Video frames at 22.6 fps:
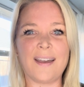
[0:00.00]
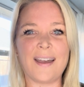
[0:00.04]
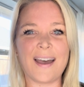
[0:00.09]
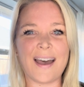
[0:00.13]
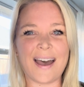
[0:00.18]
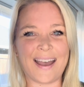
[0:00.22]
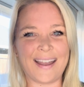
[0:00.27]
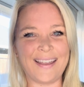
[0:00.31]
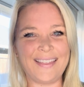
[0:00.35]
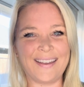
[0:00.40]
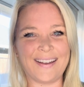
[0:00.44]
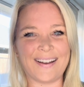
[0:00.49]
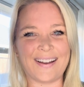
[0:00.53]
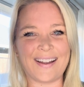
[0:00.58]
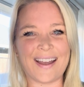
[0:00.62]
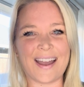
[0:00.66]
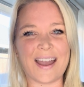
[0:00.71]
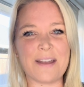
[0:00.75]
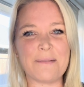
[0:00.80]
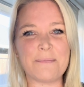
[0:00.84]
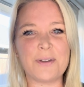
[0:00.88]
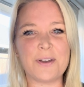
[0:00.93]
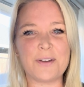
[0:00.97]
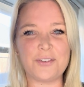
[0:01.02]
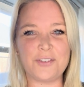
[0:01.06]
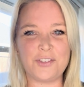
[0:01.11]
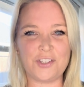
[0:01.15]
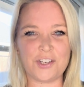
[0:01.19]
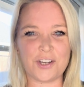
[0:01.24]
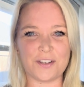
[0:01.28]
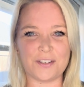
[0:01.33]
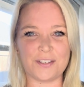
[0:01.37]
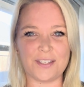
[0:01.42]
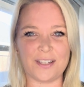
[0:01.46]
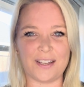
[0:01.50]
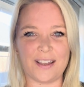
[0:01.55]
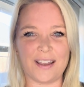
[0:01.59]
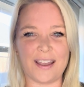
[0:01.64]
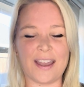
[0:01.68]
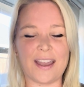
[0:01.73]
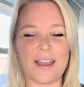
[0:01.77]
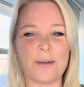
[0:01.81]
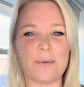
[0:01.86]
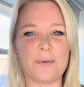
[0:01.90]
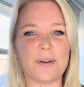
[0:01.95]
Hi there, I'm Coach Chelsea.
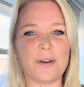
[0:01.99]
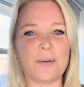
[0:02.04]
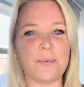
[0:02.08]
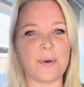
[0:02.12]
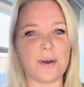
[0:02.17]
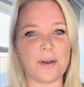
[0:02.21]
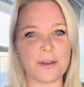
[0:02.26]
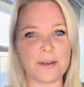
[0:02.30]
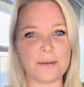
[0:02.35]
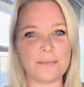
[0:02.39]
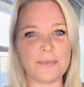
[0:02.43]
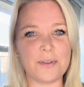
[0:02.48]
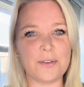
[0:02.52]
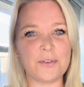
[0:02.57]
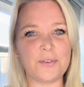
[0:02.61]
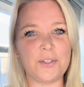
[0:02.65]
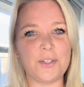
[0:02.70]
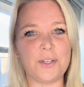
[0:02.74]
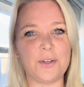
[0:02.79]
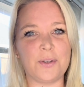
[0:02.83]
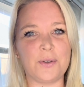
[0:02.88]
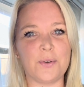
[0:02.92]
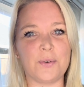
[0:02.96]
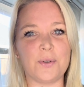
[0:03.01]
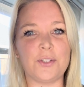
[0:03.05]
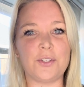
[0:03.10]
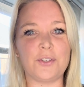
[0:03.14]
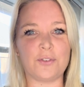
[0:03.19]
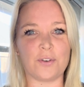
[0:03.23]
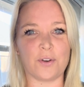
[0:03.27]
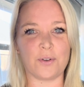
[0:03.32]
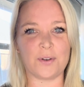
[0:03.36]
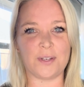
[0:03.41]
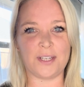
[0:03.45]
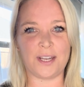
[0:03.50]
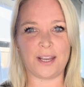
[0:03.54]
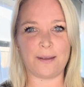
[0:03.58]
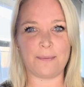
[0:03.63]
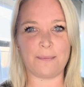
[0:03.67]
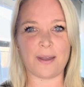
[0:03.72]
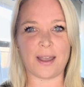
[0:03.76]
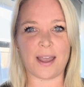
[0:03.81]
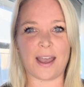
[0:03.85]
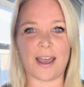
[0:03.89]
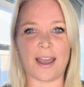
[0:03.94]
I want to welcome you to Stroke
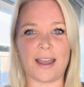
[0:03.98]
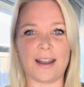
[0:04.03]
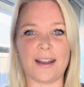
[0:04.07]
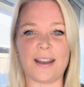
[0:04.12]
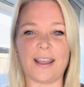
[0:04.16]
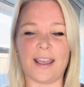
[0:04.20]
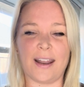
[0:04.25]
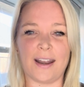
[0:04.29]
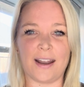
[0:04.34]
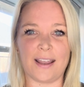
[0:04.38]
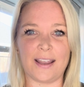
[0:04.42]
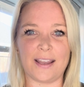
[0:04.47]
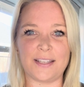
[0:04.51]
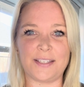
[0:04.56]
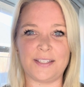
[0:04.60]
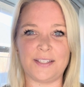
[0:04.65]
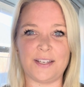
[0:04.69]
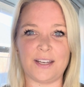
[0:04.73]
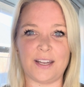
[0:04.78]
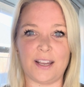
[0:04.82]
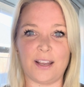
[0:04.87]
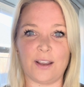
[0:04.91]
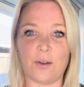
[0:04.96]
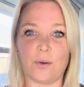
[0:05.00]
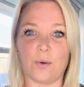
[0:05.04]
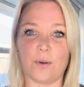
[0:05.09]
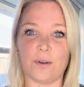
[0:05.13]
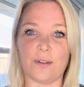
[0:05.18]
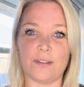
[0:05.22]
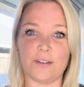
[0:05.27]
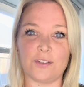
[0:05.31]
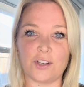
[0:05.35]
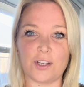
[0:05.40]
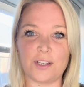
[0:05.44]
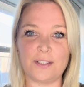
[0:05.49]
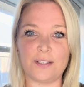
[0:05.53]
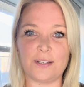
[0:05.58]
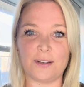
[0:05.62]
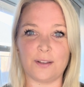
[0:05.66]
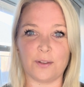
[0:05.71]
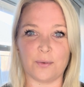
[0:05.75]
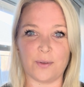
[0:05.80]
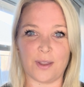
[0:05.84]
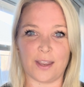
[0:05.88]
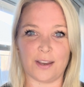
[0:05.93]
Team at NISD or the
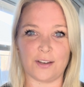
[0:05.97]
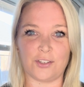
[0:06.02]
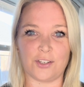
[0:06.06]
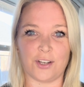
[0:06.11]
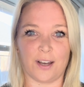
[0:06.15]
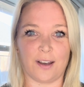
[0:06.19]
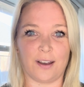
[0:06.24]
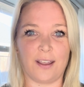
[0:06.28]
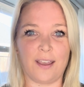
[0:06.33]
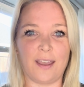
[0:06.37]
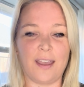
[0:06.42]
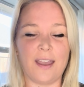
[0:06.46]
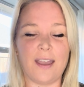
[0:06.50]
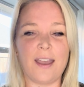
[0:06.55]
Justin location.